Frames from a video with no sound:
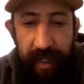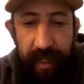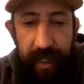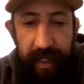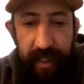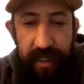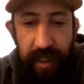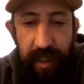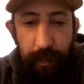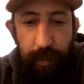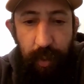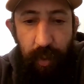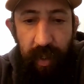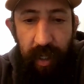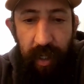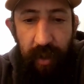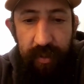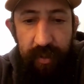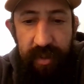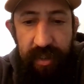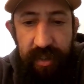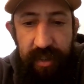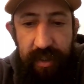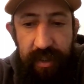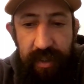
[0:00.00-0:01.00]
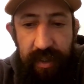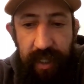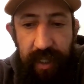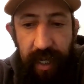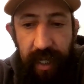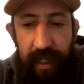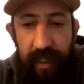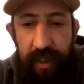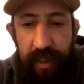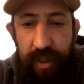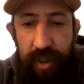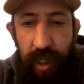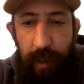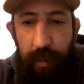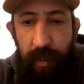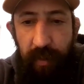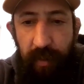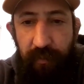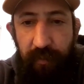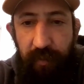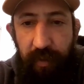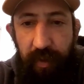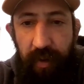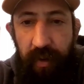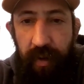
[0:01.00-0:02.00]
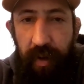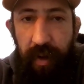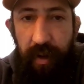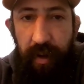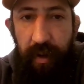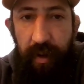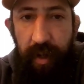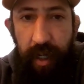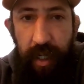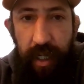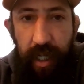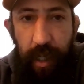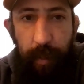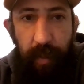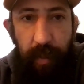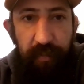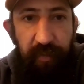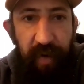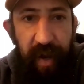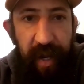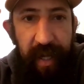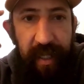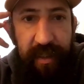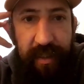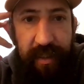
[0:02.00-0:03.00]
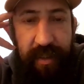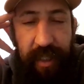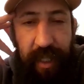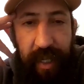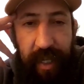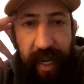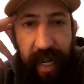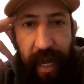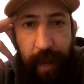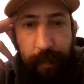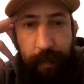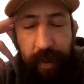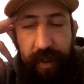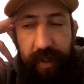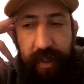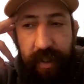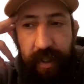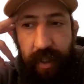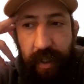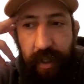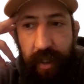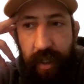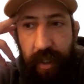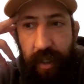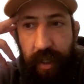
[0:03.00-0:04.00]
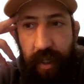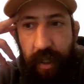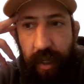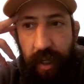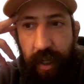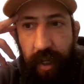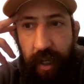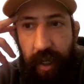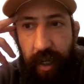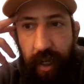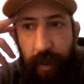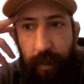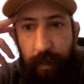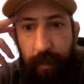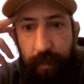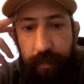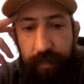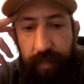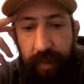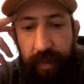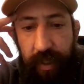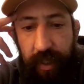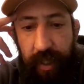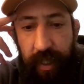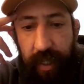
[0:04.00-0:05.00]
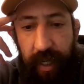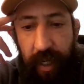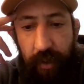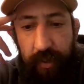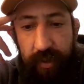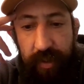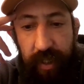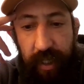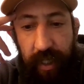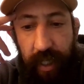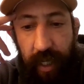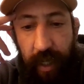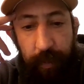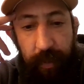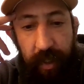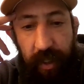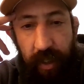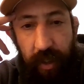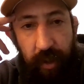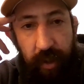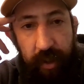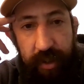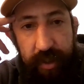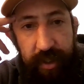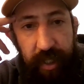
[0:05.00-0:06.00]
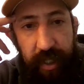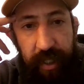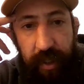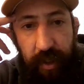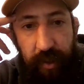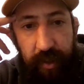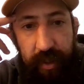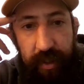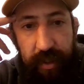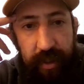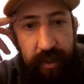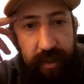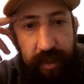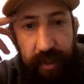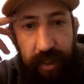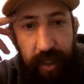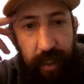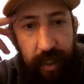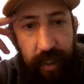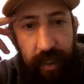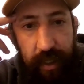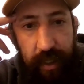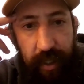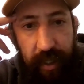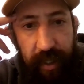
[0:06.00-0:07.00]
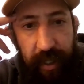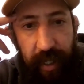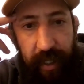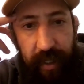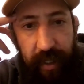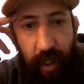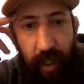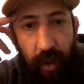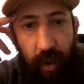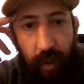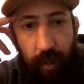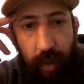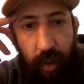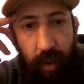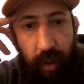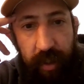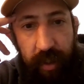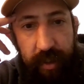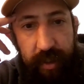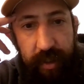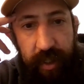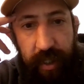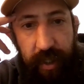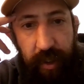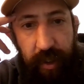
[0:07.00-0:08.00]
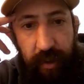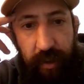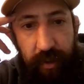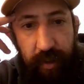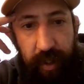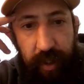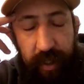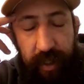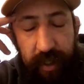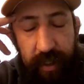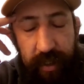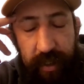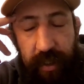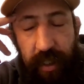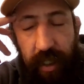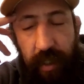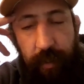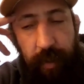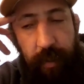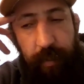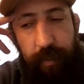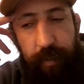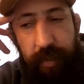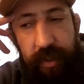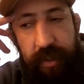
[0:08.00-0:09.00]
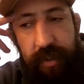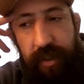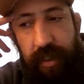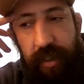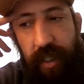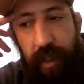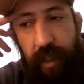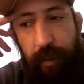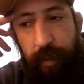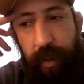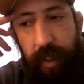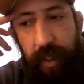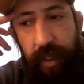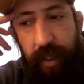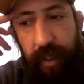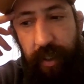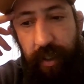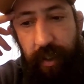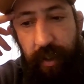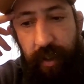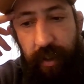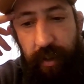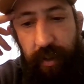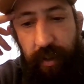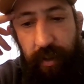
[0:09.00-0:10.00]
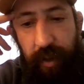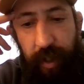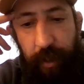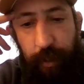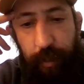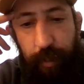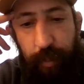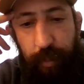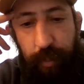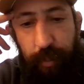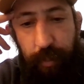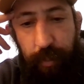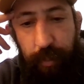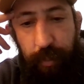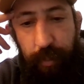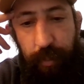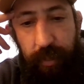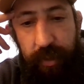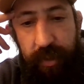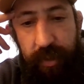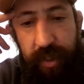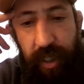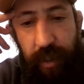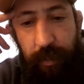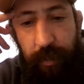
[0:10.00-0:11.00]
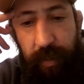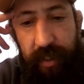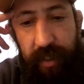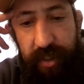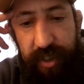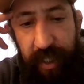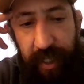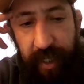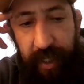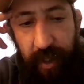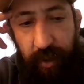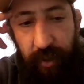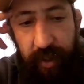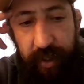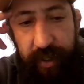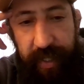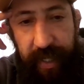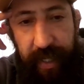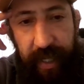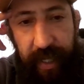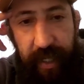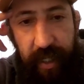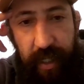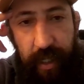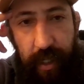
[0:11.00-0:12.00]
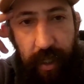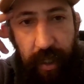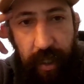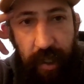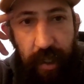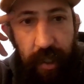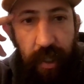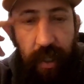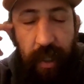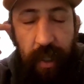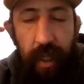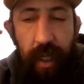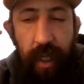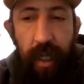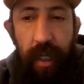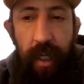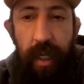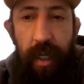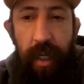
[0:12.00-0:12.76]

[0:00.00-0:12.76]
And at some point, I was got in trouble for couple fights that happened. Um, and I was like, I'm gonna go to jail. This is it. Like I know I'm going to jail. Like, this yeah. is gonna be this is gonna be like this is gonna be jail or dead. Wow.